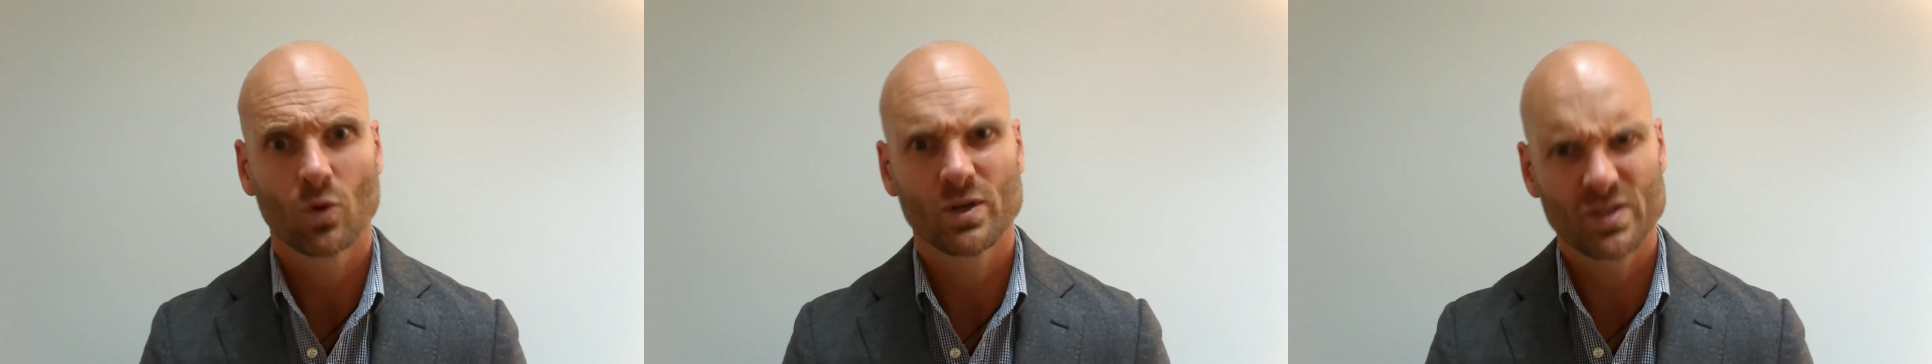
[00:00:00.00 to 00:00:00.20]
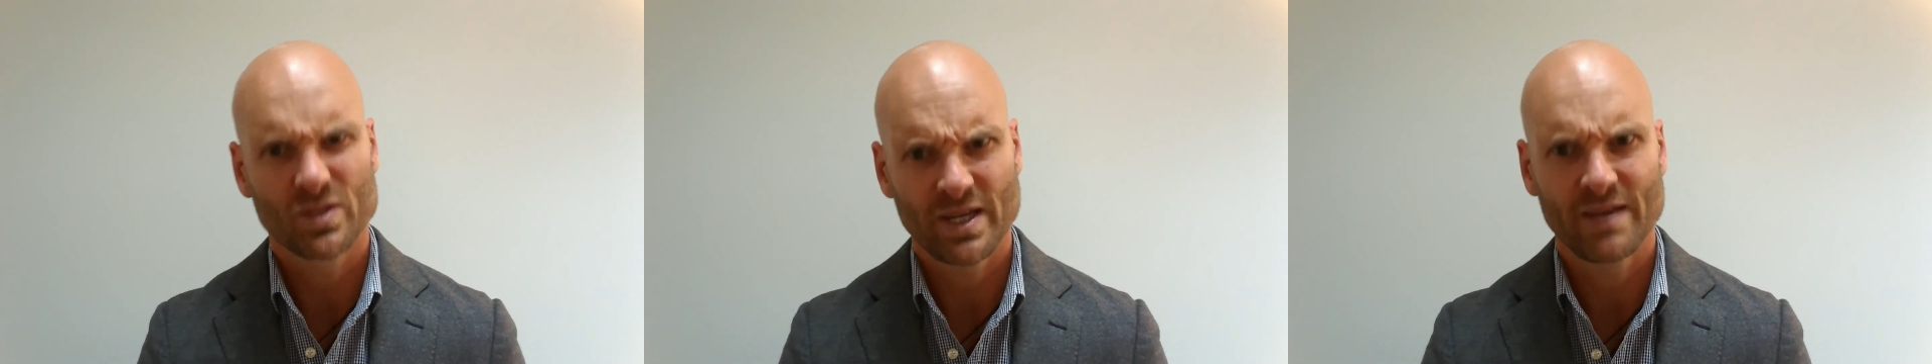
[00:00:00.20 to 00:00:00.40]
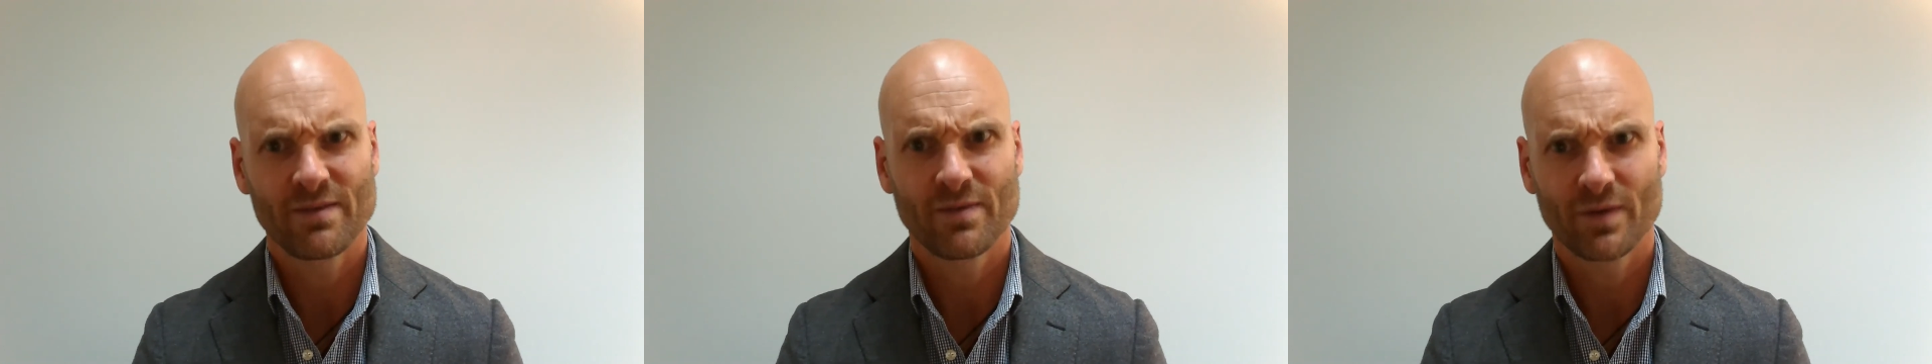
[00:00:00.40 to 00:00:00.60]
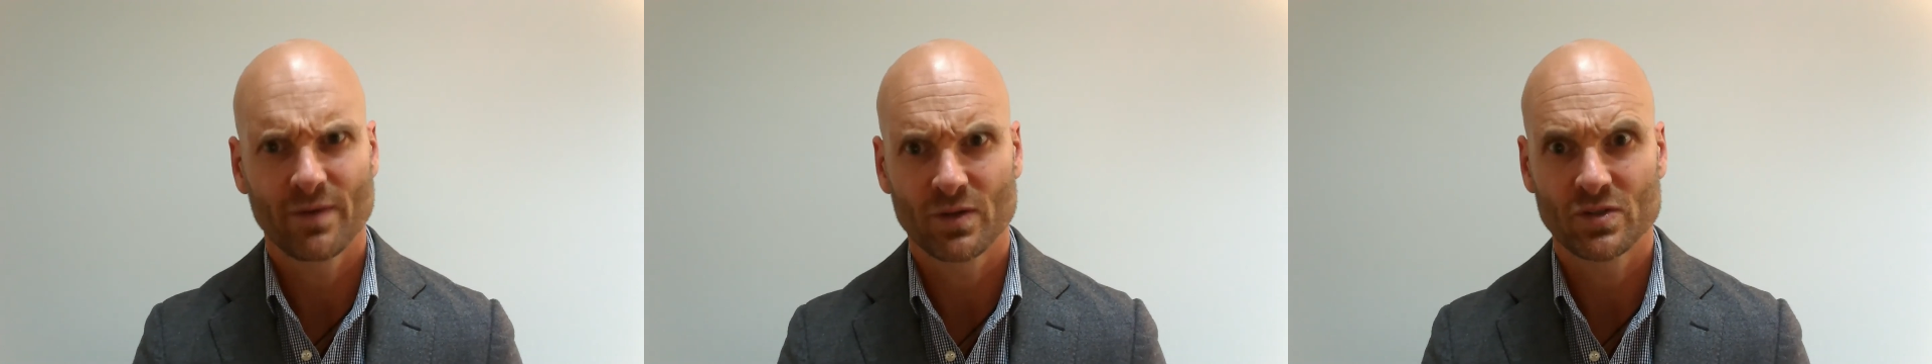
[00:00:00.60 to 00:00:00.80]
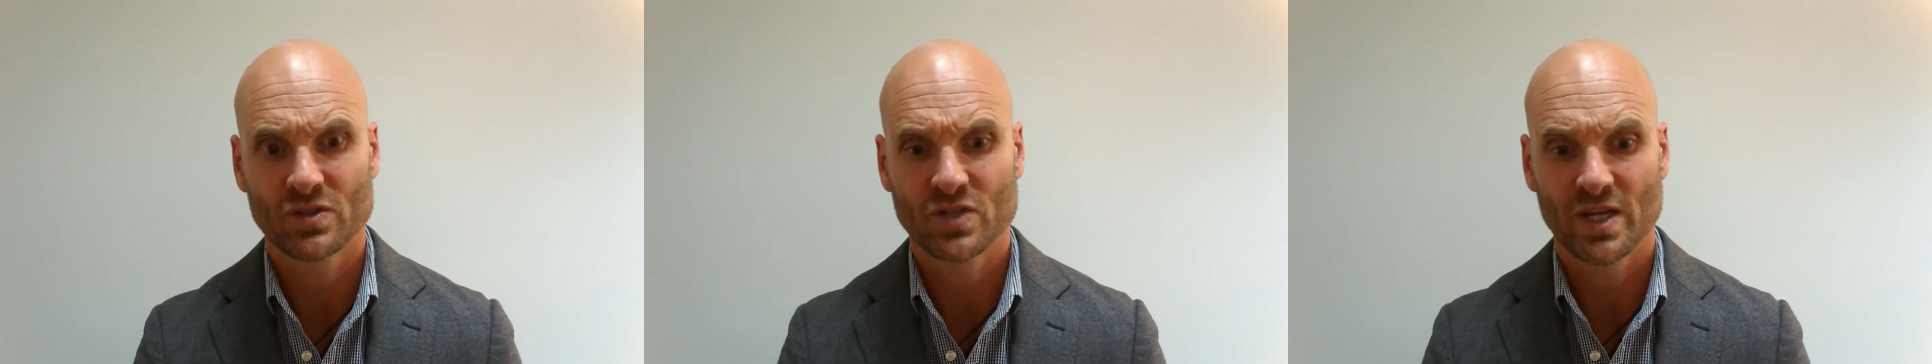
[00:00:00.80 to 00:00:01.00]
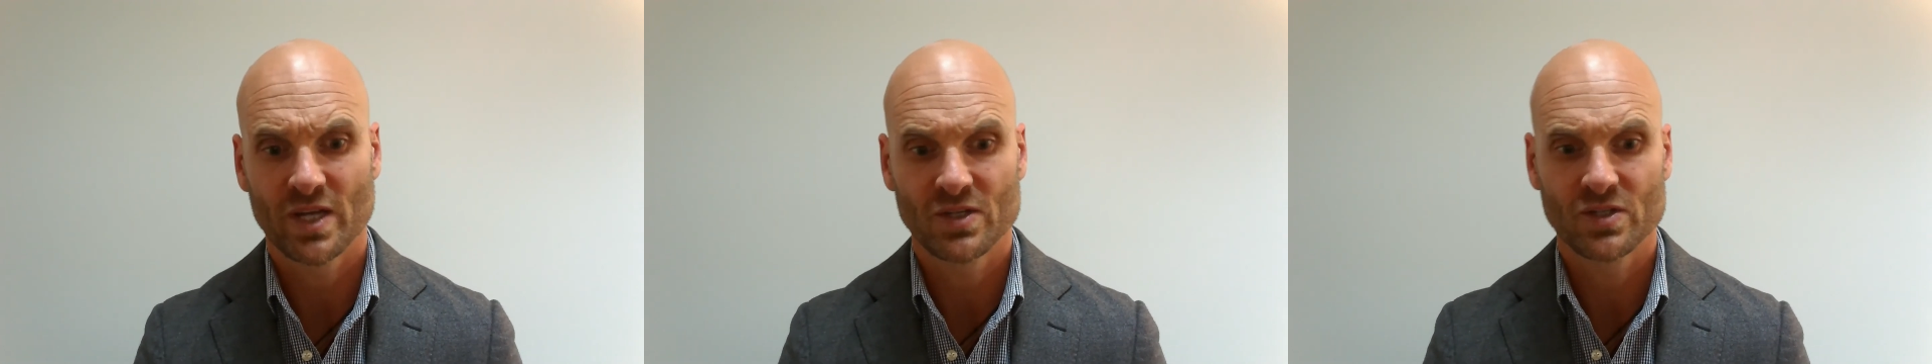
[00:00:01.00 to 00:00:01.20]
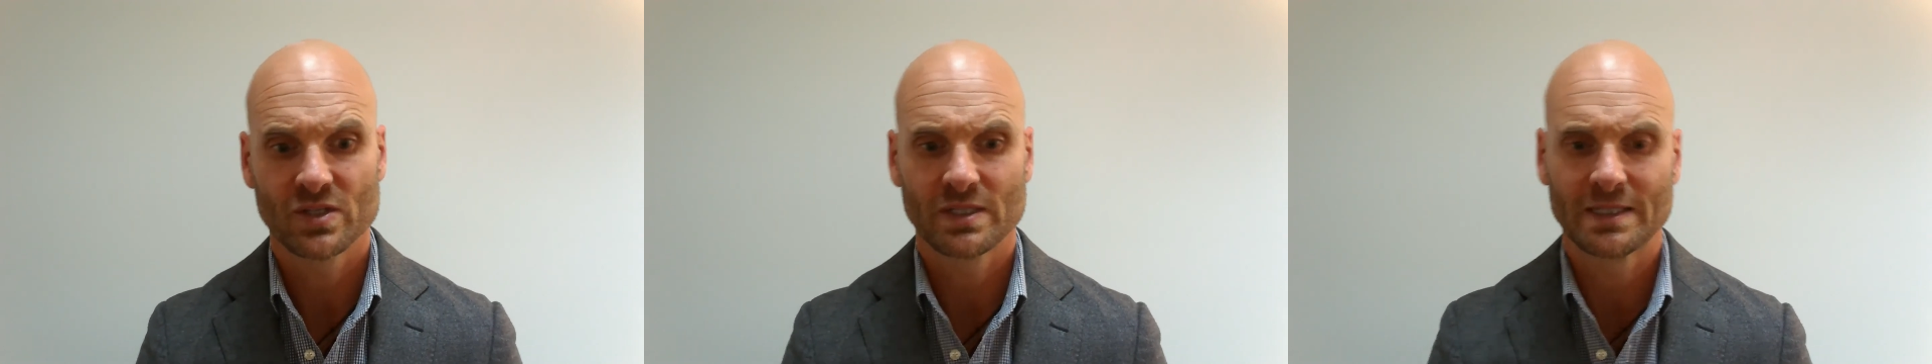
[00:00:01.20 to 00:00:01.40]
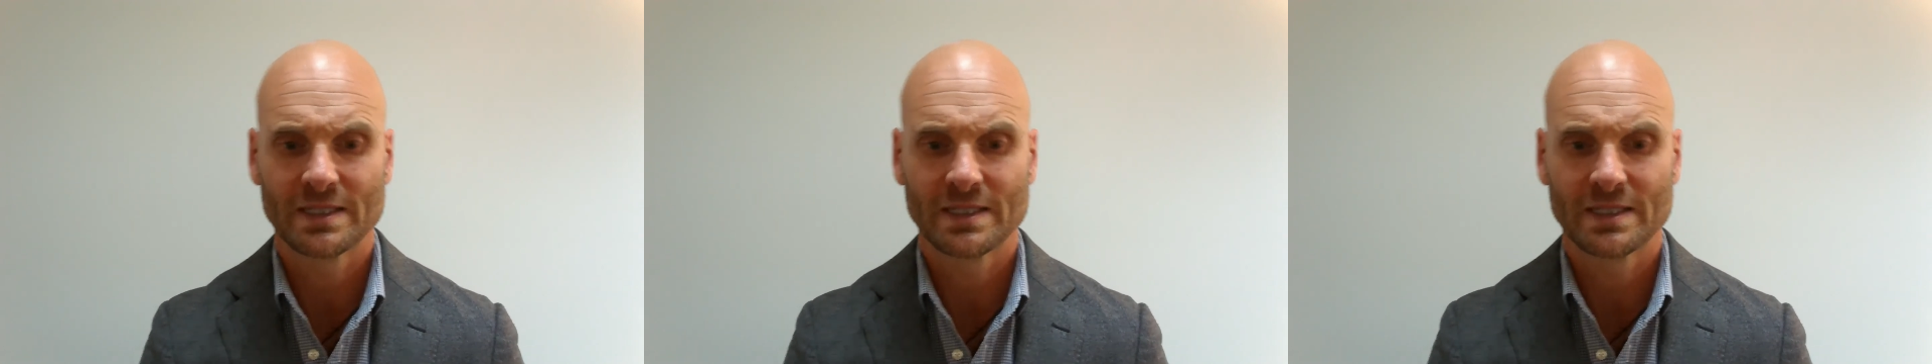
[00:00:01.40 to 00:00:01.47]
a save-focused change.